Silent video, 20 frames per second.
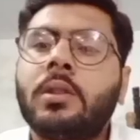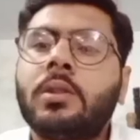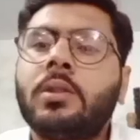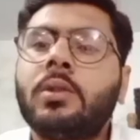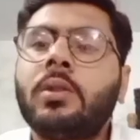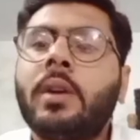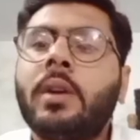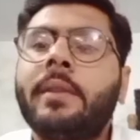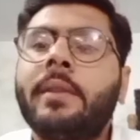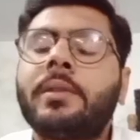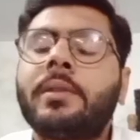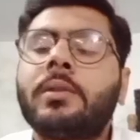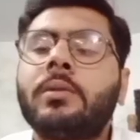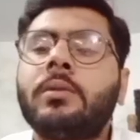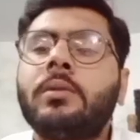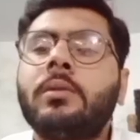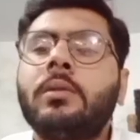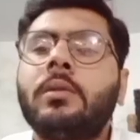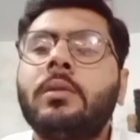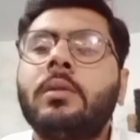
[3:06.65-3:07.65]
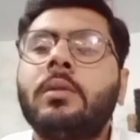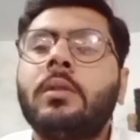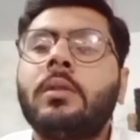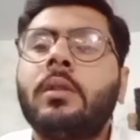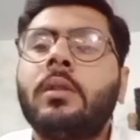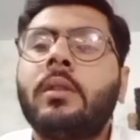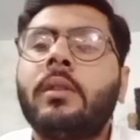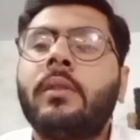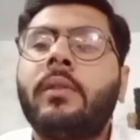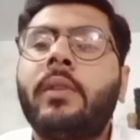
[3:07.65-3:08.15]
you have to
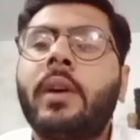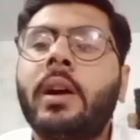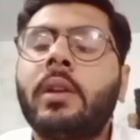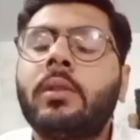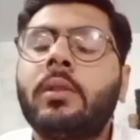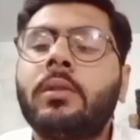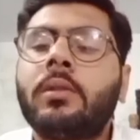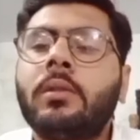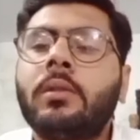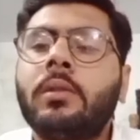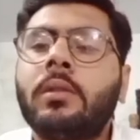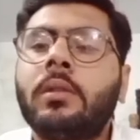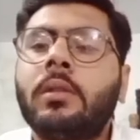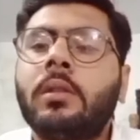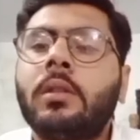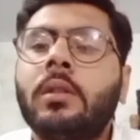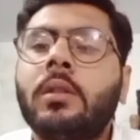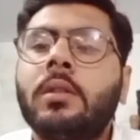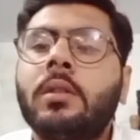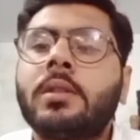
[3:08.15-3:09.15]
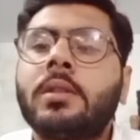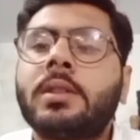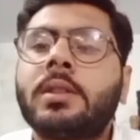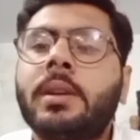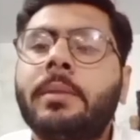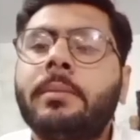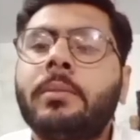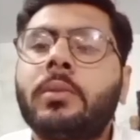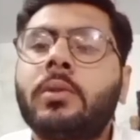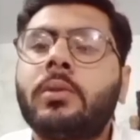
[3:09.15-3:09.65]
follow
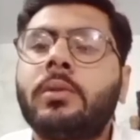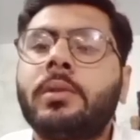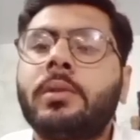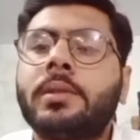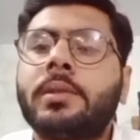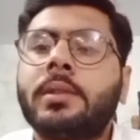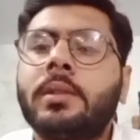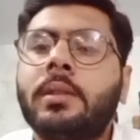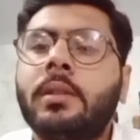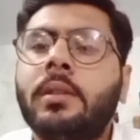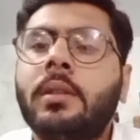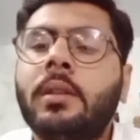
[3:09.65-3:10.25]
some rules.